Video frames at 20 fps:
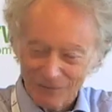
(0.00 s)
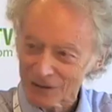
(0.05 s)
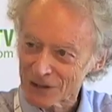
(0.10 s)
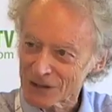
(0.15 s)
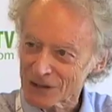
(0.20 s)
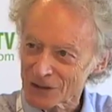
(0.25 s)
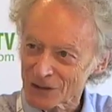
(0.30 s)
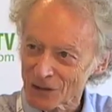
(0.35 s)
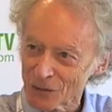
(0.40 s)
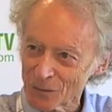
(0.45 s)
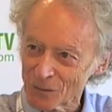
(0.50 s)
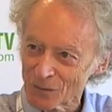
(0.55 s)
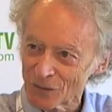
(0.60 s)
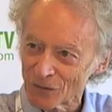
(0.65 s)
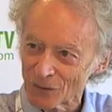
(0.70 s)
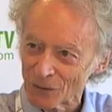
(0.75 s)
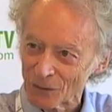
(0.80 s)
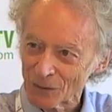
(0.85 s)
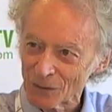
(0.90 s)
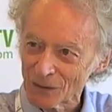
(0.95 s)

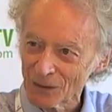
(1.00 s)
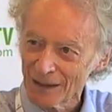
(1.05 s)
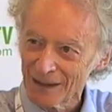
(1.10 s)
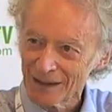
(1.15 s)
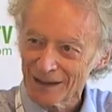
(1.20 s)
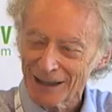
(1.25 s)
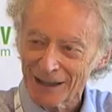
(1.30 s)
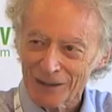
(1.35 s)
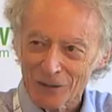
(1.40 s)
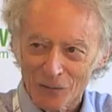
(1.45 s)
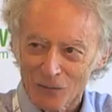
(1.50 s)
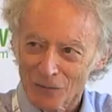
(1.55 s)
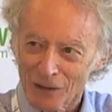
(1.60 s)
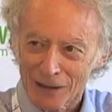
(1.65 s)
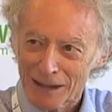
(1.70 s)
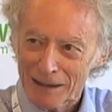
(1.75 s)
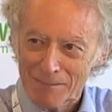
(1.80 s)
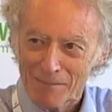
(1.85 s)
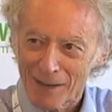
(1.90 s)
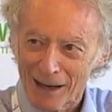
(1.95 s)
scoopful, and you're
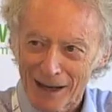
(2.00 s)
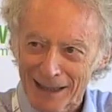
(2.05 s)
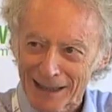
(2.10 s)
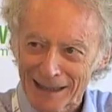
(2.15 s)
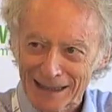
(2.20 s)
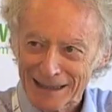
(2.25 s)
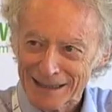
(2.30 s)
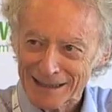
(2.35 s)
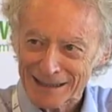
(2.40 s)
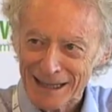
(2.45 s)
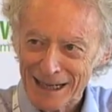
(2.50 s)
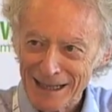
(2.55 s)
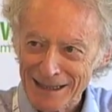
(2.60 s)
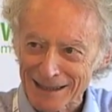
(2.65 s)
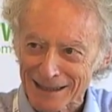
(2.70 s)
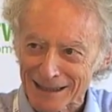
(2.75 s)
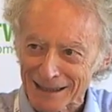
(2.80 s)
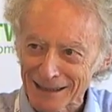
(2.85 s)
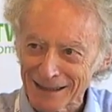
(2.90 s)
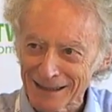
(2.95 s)
really mining
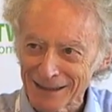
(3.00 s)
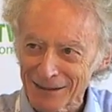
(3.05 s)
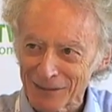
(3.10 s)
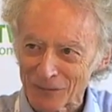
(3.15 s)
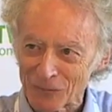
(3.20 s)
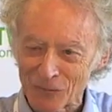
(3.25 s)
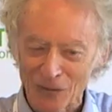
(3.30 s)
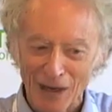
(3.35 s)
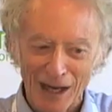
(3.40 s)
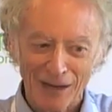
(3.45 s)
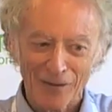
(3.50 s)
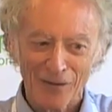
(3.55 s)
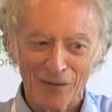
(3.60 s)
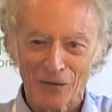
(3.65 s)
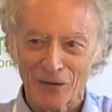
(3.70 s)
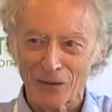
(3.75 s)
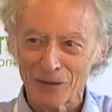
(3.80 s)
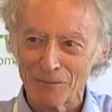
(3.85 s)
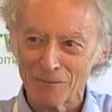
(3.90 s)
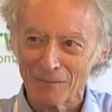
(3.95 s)
data rather
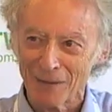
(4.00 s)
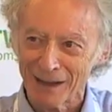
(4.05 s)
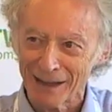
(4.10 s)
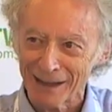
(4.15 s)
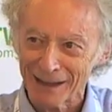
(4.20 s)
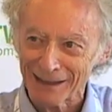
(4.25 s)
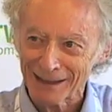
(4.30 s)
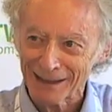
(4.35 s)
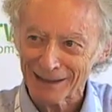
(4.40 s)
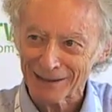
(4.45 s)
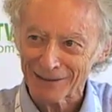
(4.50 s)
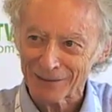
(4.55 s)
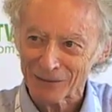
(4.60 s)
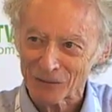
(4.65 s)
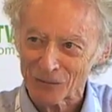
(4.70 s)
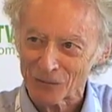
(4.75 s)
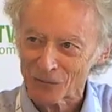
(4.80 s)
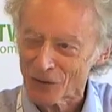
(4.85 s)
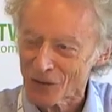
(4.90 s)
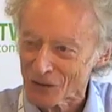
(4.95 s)
than mining
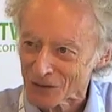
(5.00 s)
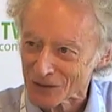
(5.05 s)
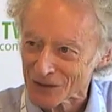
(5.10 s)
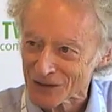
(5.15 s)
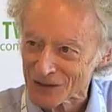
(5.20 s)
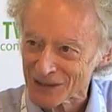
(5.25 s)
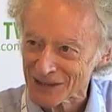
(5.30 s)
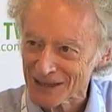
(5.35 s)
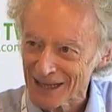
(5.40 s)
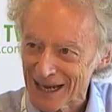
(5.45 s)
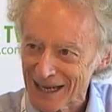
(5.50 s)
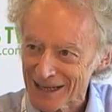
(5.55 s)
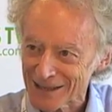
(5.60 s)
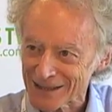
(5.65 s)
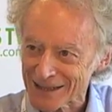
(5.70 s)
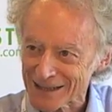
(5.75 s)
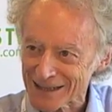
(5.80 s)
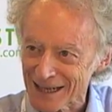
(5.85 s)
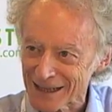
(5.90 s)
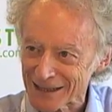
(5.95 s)
rocks
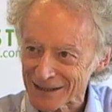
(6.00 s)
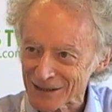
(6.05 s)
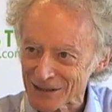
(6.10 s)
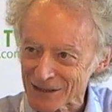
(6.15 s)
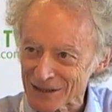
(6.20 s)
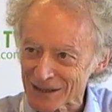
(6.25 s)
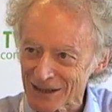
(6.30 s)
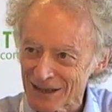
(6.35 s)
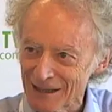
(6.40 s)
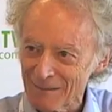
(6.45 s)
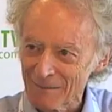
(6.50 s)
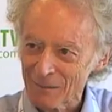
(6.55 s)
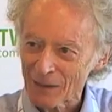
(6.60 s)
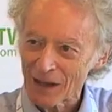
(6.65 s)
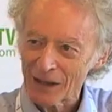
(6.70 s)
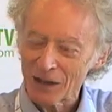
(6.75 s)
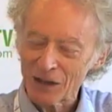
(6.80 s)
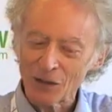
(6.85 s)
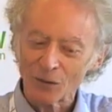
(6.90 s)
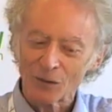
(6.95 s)
as such.
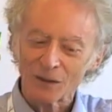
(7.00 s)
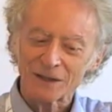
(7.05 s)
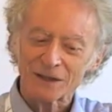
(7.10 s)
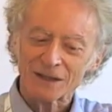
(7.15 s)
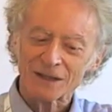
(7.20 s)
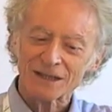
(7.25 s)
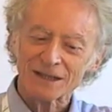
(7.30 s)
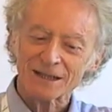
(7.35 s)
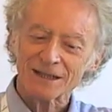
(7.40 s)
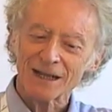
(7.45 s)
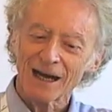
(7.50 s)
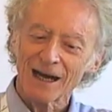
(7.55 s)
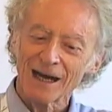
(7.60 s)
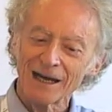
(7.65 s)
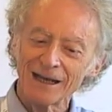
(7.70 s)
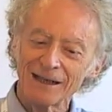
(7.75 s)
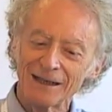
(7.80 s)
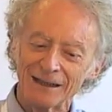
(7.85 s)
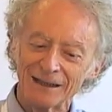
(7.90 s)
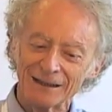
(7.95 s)
And you are
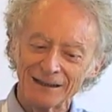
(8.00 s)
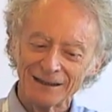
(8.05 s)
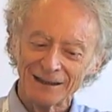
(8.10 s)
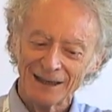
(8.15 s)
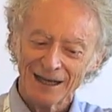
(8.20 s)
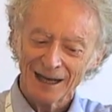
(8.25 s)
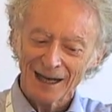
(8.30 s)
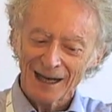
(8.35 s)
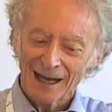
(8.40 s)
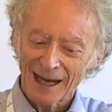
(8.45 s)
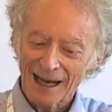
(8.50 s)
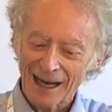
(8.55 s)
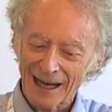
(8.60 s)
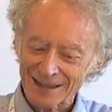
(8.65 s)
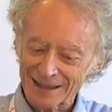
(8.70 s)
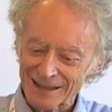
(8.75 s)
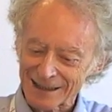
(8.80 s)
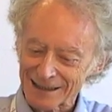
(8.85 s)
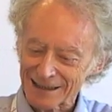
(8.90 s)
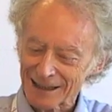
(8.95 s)
deciding
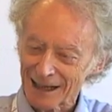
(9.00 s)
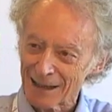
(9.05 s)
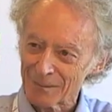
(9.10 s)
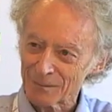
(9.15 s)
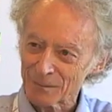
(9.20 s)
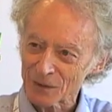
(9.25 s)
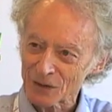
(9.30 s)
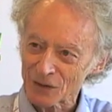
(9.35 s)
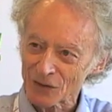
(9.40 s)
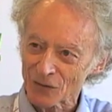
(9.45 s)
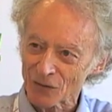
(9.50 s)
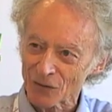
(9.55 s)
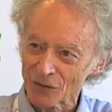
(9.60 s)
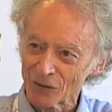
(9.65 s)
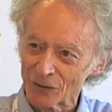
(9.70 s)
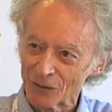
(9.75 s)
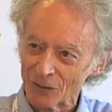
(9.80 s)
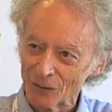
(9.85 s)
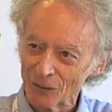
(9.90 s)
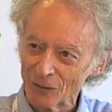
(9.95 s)
as it comes
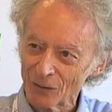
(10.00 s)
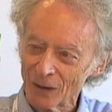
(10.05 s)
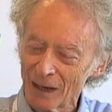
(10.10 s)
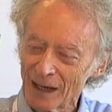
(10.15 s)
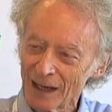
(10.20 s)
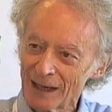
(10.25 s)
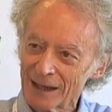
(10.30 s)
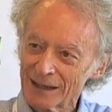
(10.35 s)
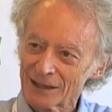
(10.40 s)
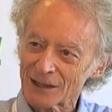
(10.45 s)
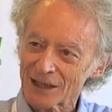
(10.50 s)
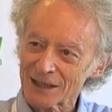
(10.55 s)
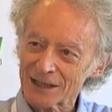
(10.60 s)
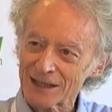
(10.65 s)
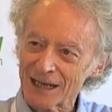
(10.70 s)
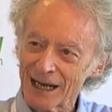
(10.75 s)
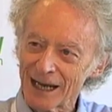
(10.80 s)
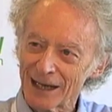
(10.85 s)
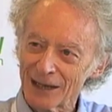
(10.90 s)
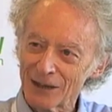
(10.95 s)
through
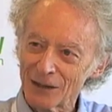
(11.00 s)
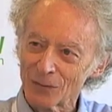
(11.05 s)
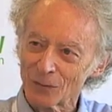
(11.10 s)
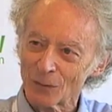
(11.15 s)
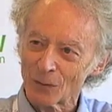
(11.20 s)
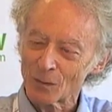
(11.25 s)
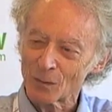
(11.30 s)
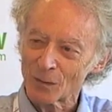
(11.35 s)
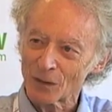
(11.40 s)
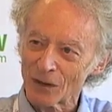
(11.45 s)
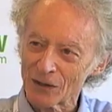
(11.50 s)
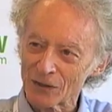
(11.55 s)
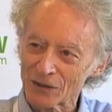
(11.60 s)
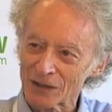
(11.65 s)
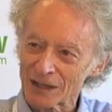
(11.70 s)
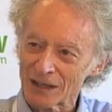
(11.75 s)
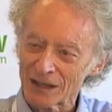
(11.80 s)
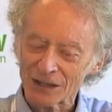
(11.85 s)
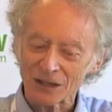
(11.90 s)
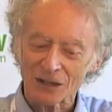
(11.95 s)
just how you will
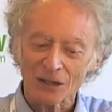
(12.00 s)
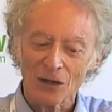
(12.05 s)
process